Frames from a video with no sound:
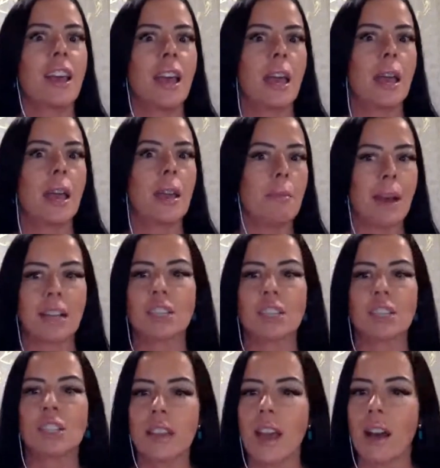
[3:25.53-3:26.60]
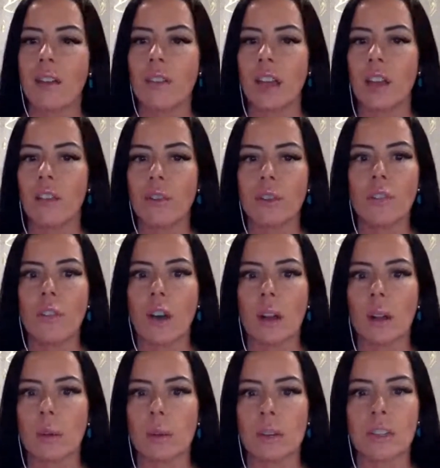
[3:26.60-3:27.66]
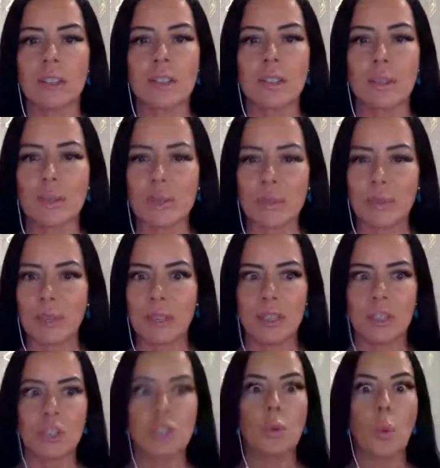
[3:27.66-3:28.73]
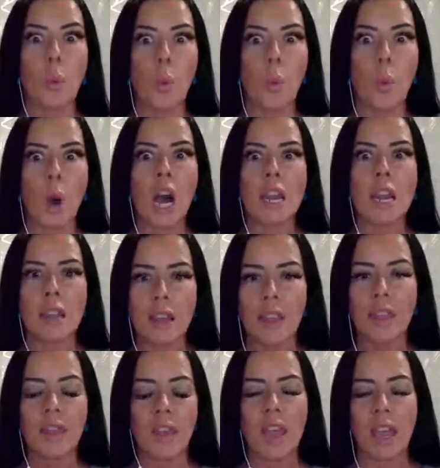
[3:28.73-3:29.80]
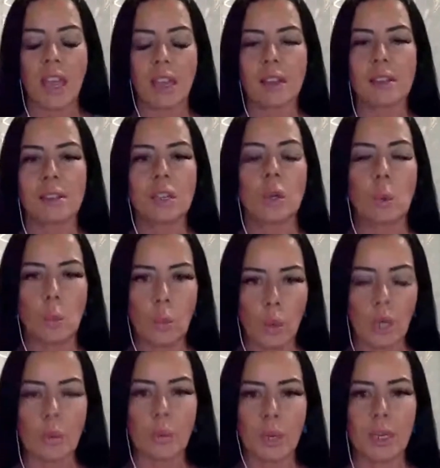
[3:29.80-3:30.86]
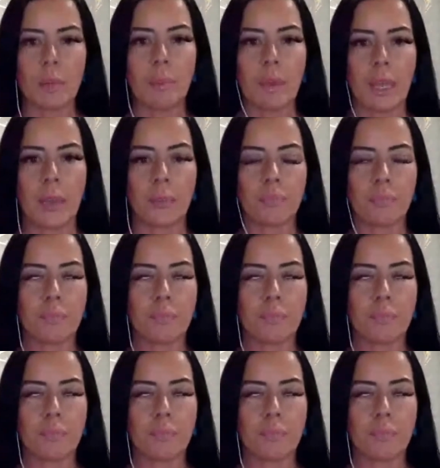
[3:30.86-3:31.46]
and magically have every follower on social media do one thing, what would it be?